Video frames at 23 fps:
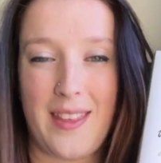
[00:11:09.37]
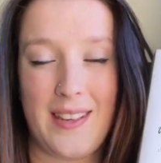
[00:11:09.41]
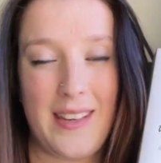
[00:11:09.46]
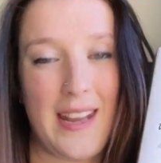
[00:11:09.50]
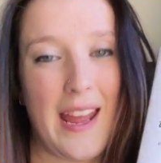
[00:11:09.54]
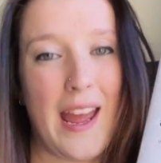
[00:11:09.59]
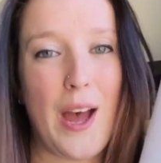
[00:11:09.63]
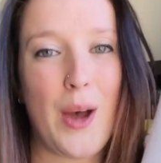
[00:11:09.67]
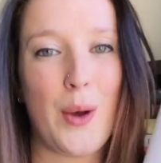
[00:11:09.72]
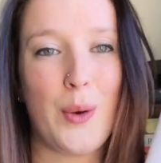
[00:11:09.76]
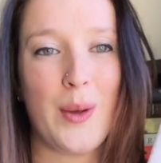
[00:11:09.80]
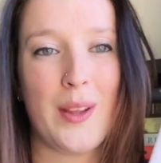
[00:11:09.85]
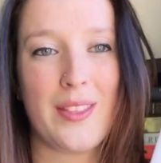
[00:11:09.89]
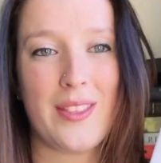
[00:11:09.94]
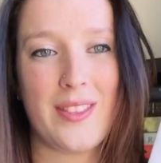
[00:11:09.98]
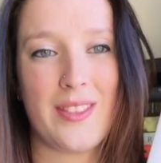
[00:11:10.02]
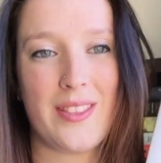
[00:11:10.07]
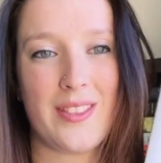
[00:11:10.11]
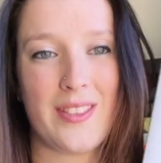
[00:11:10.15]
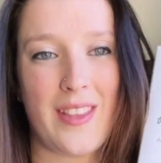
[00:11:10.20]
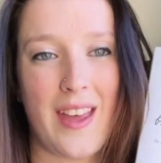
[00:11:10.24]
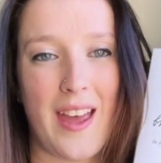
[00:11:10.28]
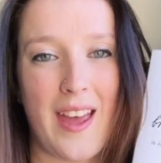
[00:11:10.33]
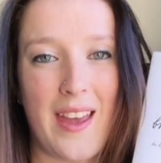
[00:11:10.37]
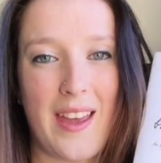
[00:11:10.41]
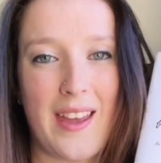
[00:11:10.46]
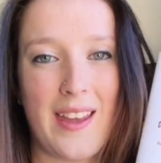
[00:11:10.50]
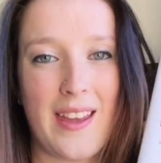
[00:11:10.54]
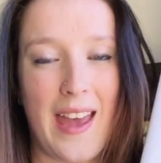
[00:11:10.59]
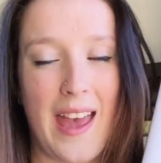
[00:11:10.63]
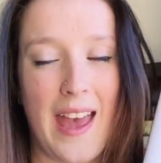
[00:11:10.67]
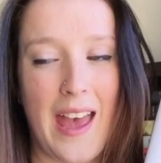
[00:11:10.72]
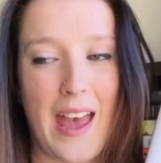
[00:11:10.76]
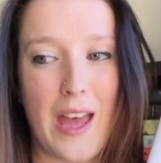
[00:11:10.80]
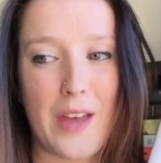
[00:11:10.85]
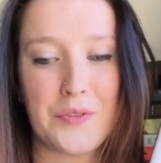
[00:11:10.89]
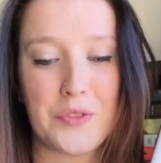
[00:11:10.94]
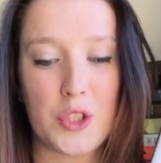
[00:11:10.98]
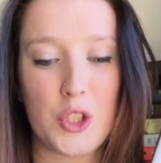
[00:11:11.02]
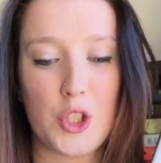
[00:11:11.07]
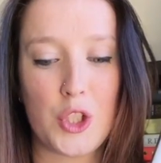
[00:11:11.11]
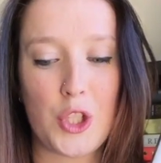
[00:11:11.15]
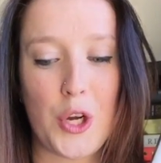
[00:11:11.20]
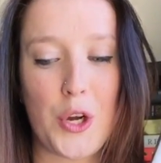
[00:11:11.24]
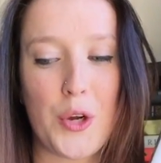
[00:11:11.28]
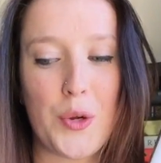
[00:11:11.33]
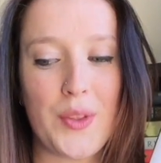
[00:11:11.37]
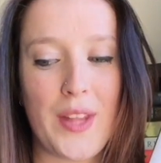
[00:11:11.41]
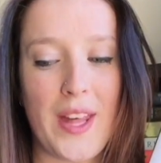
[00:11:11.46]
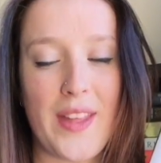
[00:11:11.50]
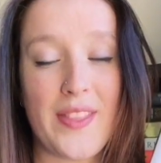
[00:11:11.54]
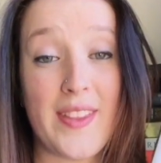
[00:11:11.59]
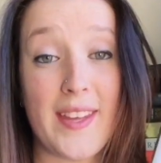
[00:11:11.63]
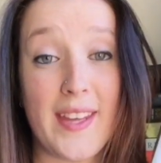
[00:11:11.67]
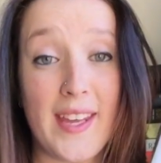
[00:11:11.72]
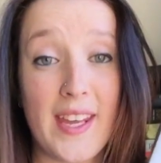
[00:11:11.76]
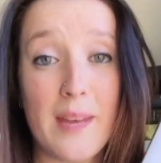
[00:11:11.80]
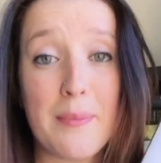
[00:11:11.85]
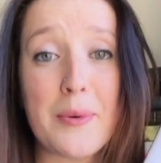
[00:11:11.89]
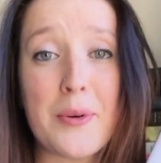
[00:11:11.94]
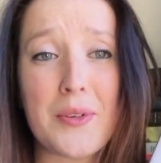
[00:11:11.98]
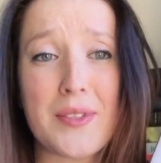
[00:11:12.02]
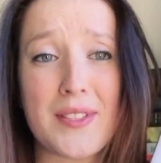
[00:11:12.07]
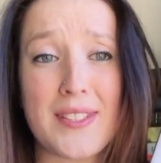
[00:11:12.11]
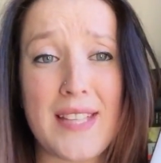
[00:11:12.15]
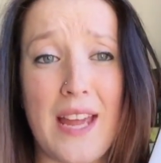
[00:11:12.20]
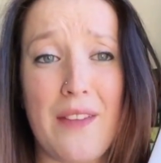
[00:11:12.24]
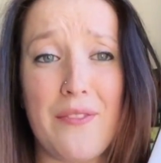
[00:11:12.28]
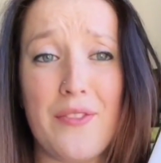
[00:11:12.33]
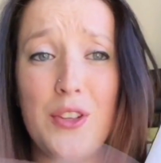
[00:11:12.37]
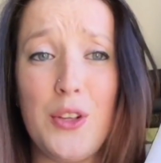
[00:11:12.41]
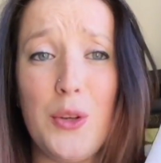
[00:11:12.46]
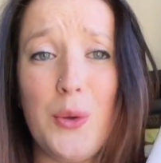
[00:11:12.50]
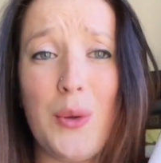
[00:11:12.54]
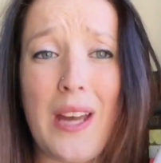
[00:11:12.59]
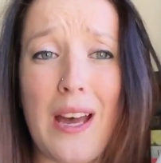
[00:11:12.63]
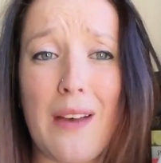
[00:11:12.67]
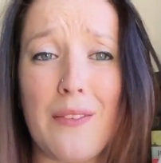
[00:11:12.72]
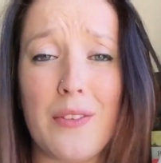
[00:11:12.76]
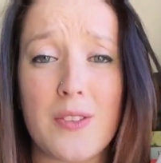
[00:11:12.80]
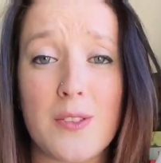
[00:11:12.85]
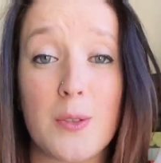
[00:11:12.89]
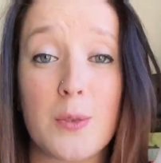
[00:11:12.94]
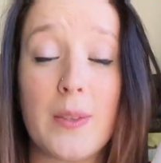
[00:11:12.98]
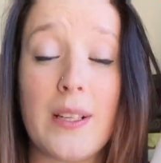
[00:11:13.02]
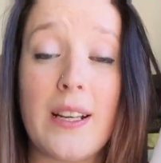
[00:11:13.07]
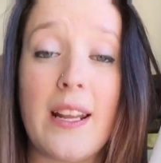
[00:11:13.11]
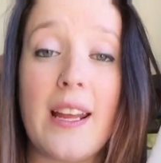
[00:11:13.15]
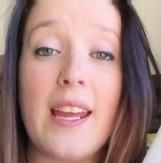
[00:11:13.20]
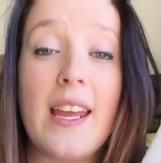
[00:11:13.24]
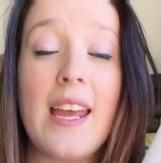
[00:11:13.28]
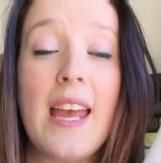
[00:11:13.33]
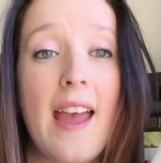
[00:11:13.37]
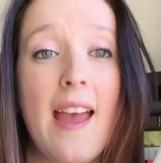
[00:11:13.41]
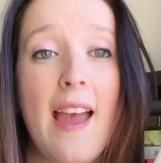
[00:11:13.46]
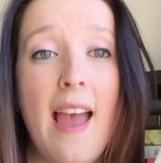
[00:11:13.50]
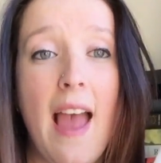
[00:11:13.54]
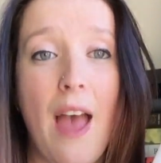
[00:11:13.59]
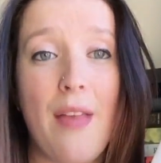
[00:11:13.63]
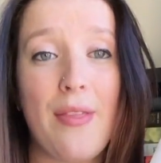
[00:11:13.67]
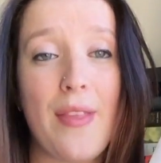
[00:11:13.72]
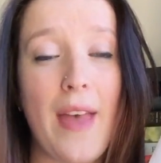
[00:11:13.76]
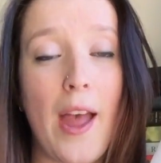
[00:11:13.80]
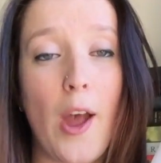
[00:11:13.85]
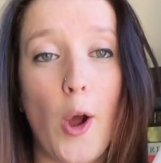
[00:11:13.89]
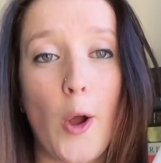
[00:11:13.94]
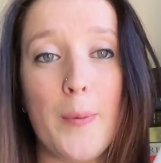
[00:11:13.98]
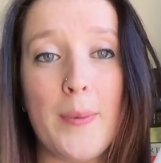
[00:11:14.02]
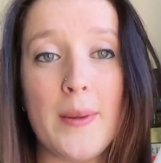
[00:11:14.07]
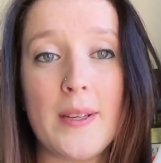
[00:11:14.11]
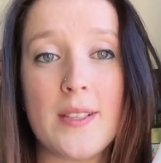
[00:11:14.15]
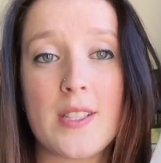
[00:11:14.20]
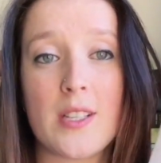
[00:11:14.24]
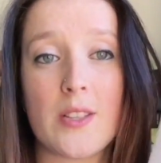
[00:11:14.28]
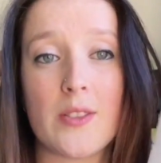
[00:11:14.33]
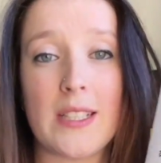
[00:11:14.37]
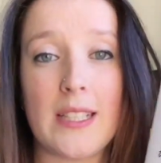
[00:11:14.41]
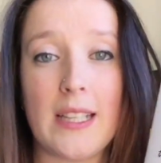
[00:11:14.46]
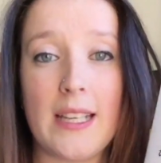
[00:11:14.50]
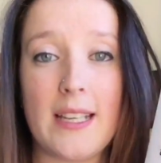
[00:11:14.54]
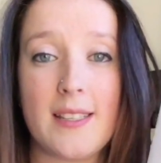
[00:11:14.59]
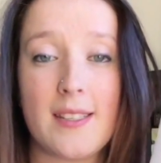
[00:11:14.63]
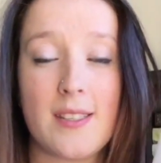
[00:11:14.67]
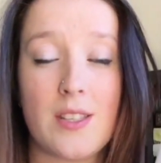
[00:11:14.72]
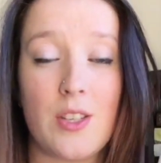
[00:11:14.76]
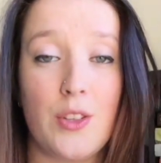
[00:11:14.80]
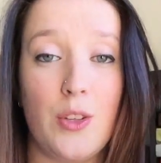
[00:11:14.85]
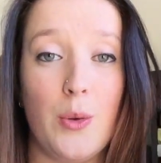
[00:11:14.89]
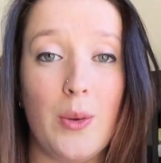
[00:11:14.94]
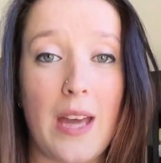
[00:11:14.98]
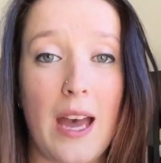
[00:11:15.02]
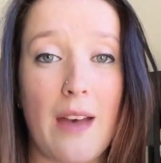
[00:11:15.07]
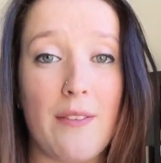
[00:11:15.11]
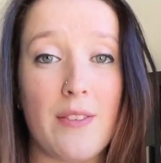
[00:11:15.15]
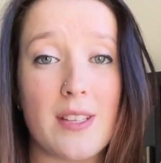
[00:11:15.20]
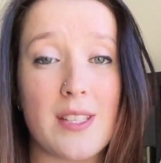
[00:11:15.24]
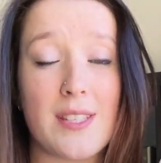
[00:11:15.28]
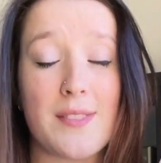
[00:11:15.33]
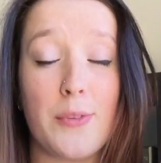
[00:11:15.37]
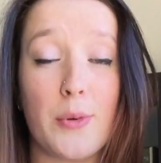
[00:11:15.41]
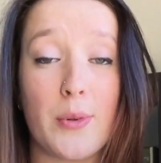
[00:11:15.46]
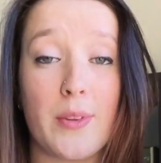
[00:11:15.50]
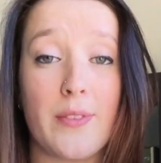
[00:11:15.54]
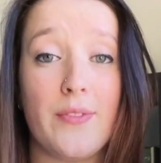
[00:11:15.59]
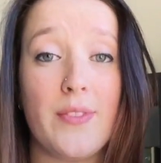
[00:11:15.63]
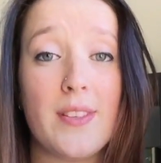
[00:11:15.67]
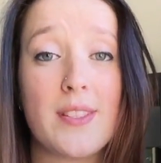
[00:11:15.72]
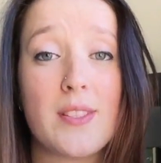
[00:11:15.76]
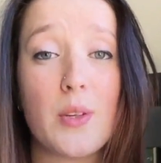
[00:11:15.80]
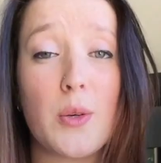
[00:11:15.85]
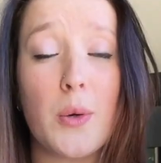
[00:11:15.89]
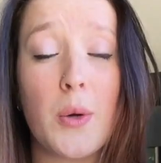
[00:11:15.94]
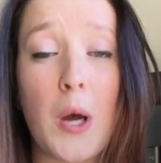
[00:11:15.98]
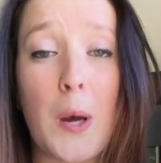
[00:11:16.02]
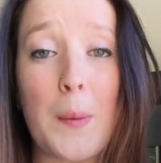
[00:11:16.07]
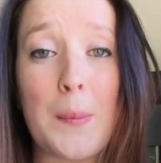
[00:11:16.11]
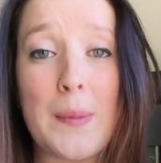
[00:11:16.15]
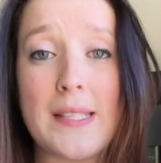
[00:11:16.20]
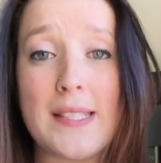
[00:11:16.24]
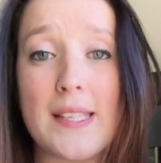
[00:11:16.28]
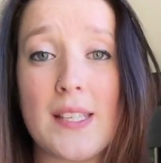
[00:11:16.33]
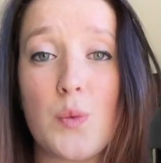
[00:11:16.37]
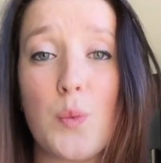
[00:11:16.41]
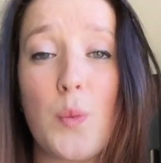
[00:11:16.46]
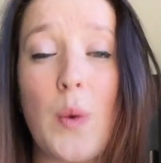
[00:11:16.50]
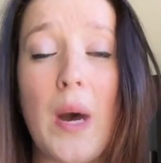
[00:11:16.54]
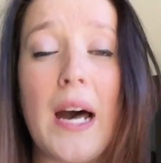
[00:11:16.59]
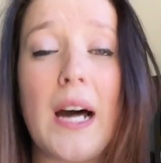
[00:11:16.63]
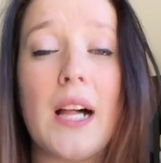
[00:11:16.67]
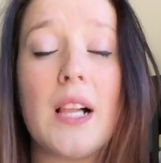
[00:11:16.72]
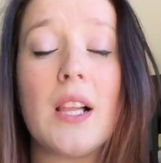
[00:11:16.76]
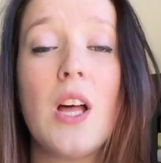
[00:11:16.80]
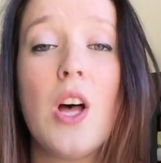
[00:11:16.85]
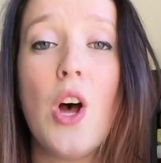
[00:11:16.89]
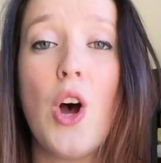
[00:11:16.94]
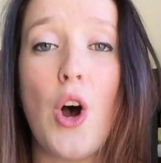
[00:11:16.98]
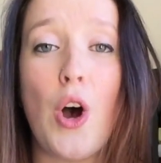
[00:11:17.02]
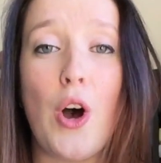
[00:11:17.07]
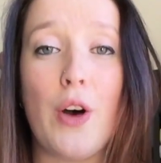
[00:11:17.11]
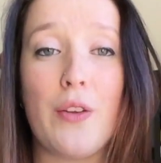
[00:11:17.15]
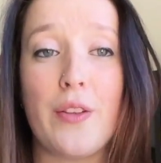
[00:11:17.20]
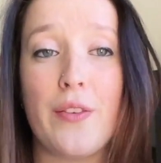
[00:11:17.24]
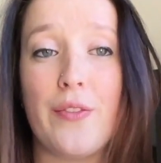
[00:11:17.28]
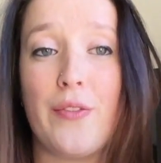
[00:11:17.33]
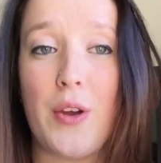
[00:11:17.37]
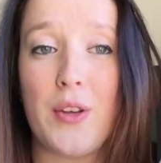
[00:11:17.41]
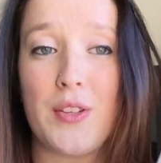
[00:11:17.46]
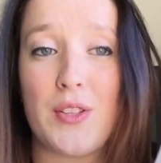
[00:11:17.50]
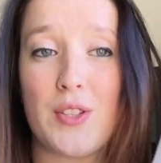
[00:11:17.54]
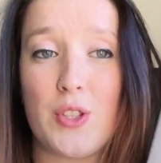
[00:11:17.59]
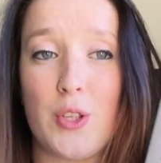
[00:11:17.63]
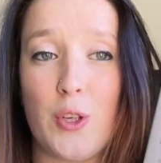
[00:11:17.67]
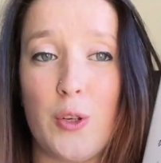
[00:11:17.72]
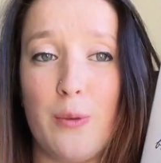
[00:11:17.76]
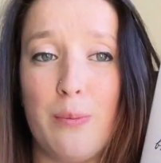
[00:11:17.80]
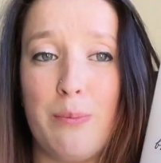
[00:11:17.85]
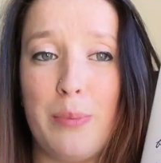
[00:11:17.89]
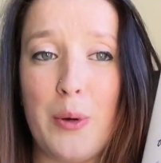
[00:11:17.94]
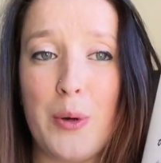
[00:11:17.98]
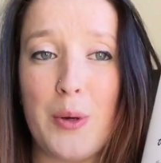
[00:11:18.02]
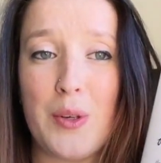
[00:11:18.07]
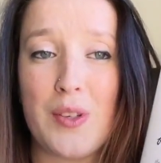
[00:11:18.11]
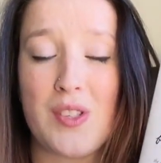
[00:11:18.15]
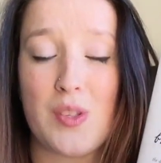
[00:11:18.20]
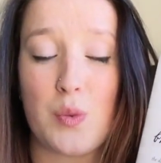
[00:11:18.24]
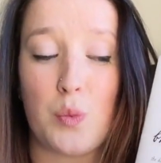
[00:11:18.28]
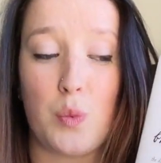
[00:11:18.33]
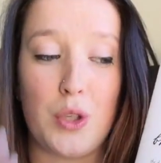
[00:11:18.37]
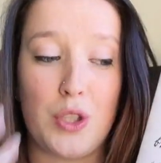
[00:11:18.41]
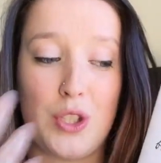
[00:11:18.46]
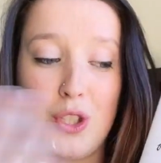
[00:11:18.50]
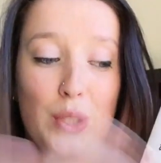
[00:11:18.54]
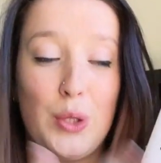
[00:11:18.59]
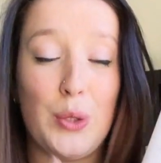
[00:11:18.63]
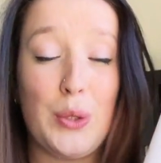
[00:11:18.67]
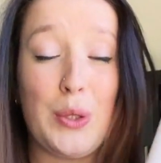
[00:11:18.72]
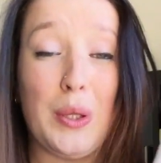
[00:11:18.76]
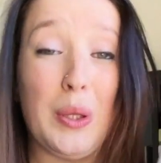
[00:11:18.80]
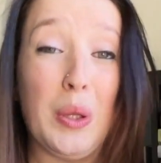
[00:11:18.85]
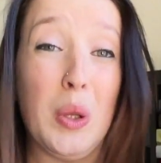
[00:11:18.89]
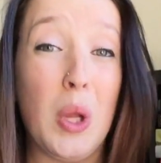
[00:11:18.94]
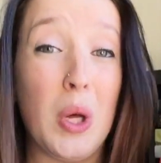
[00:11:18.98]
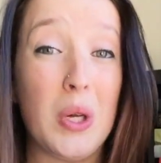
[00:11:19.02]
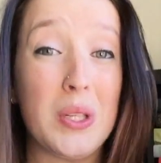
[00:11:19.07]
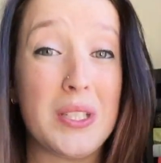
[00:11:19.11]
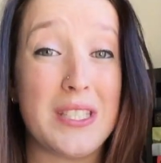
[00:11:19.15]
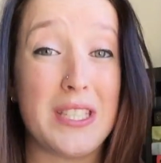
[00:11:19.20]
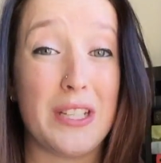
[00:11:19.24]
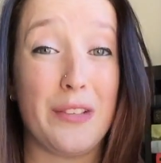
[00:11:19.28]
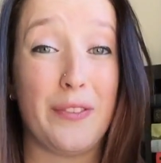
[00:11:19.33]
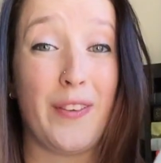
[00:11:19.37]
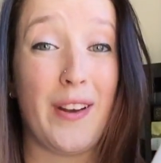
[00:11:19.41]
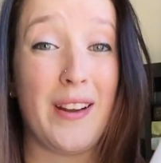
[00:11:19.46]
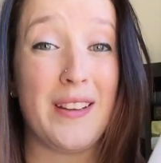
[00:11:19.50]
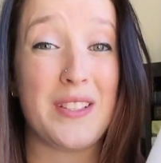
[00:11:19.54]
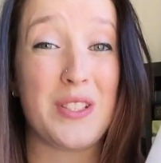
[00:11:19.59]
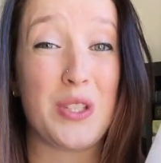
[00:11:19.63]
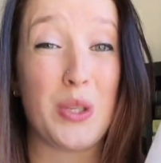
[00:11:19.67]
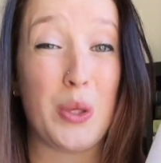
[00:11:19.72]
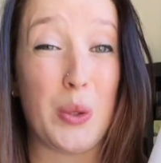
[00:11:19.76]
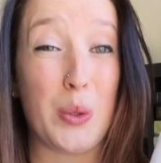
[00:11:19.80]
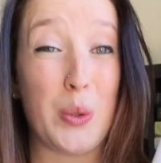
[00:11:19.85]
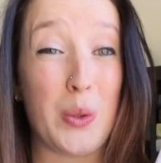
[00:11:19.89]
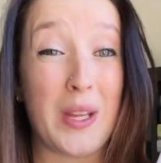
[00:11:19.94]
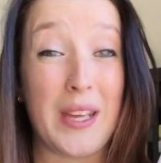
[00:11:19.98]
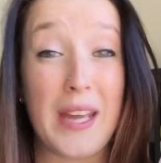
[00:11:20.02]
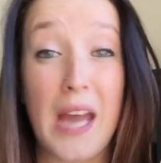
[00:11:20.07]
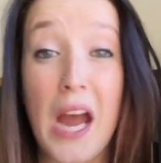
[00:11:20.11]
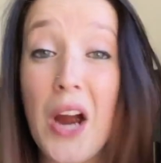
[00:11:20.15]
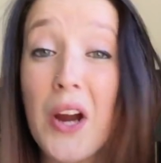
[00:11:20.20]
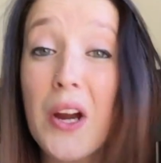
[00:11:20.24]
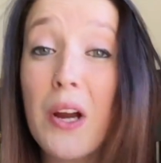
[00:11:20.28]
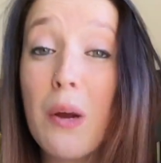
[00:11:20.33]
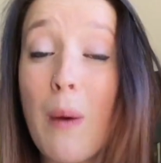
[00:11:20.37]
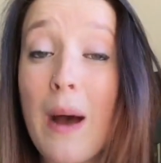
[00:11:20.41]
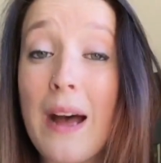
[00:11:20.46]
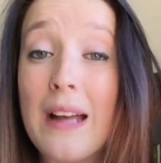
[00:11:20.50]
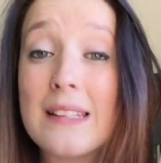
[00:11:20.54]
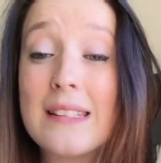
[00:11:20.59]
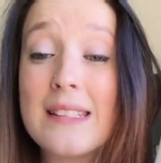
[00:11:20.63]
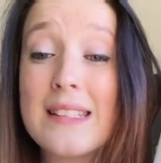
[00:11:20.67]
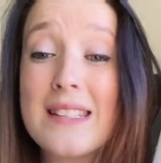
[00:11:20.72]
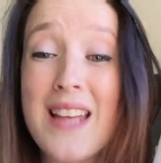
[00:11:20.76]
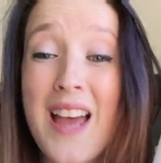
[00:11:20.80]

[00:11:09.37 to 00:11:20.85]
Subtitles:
Now, they have shown that the ebooks have the new covers already, and they're hoping to release the new covers for the physical copies as well of the first two books, which look a lot different to the current ones.